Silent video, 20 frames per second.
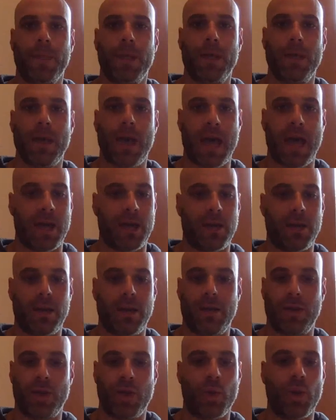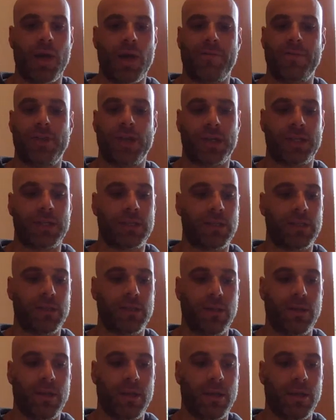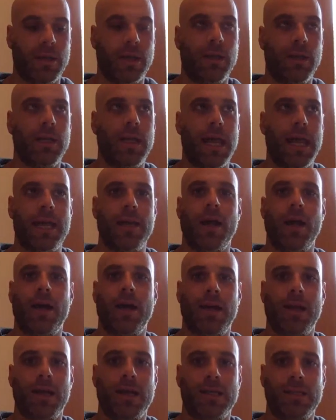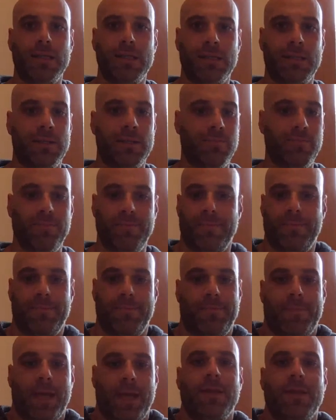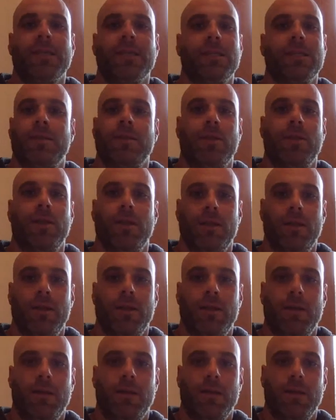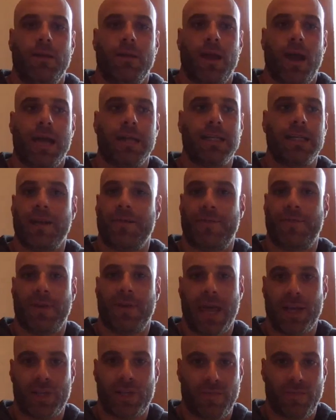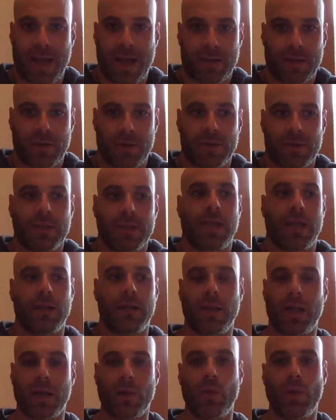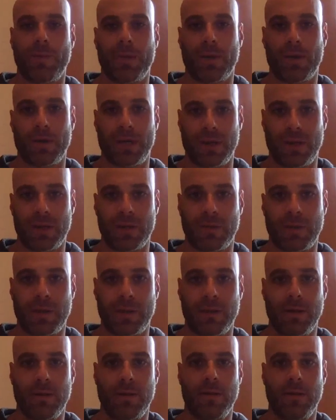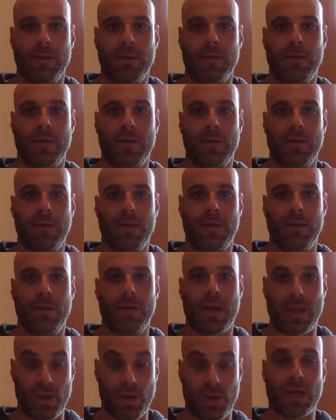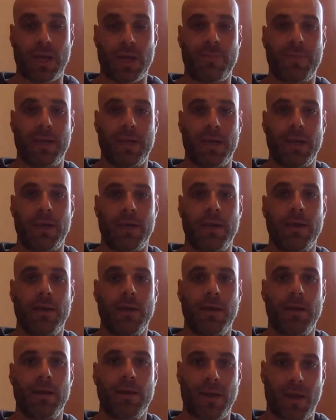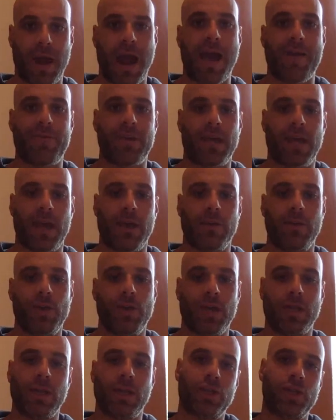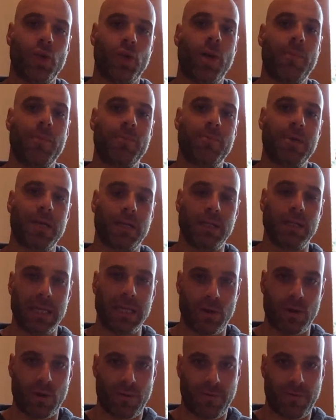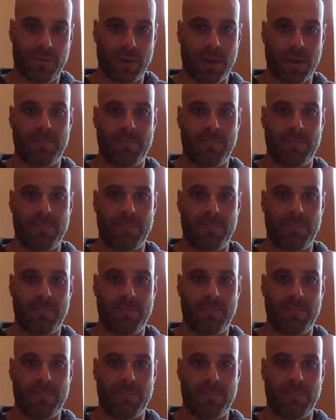And you have just laid on us a dozen identification factors that a lot of women are dealing with. And you get to be their advocate. You get to show up and be a leader for them,